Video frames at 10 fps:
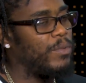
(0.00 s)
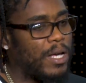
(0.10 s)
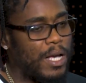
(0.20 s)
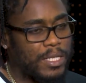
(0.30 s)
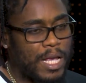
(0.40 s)

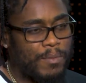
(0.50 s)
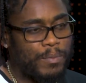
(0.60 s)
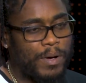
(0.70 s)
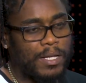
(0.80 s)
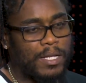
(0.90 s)
because I am
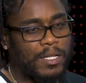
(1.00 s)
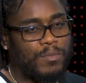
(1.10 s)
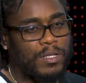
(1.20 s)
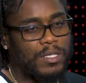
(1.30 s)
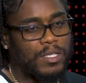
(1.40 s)
a part of the
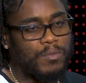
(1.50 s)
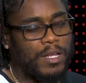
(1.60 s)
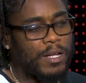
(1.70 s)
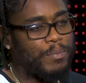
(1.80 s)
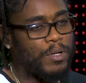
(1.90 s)
business,
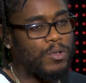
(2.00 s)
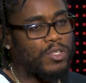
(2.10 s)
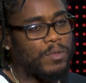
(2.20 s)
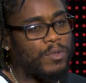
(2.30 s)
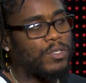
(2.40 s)
being a
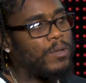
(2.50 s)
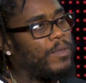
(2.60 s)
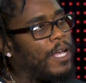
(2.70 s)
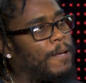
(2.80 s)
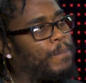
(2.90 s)
producer, but
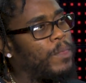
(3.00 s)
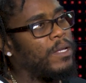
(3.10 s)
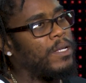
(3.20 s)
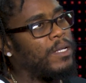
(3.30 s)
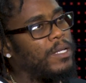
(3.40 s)
sometimes
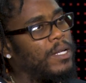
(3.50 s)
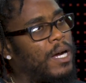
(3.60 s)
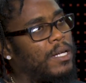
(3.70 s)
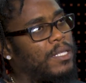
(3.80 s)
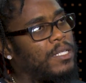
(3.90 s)
the
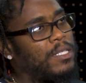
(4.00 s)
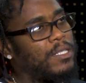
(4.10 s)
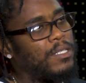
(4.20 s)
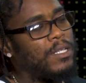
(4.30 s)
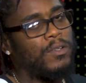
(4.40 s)
artists,
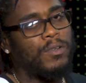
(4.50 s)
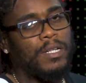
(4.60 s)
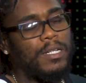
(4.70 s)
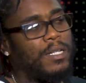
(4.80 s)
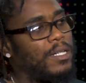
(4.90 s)
they
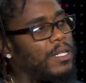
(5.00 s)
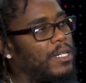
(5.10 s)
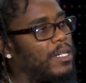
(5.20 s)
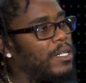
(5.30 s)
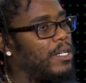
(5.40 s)

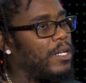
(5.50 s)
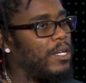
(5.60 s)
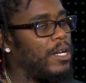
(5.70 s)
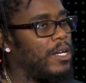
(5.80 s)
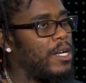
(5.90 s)

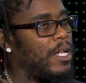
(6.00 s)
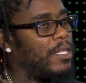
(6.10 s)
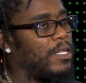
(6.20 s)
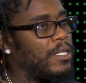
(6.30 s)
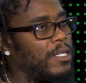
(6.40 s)
are not,